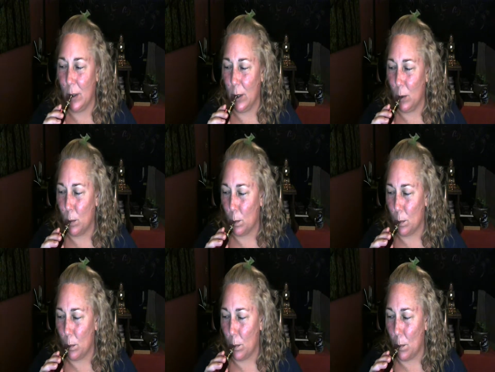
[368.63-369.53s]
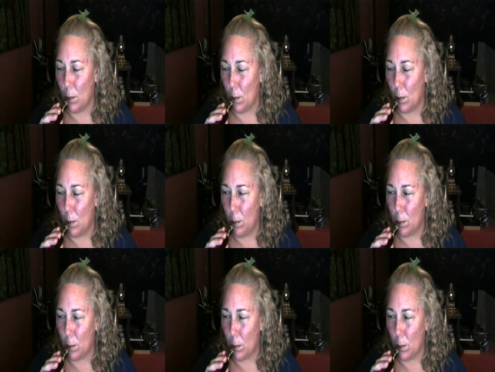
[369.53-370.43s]

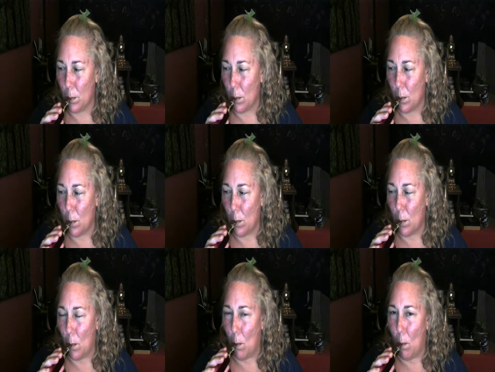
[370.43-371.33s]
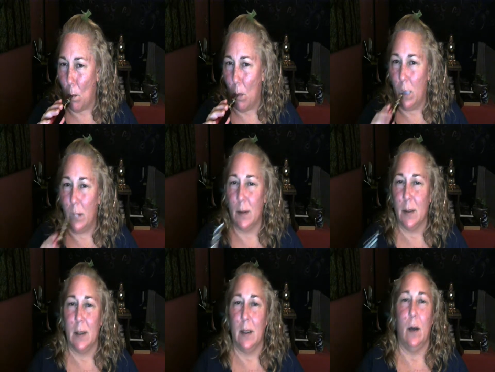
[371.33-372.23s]

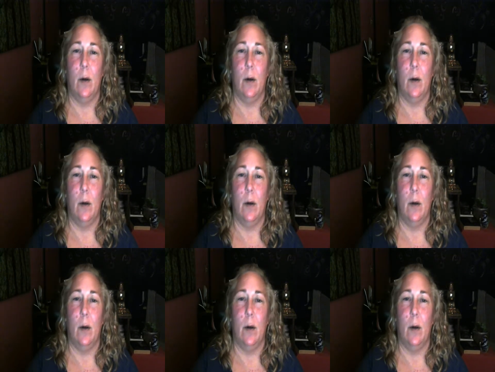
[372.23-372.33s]
(no one is talking)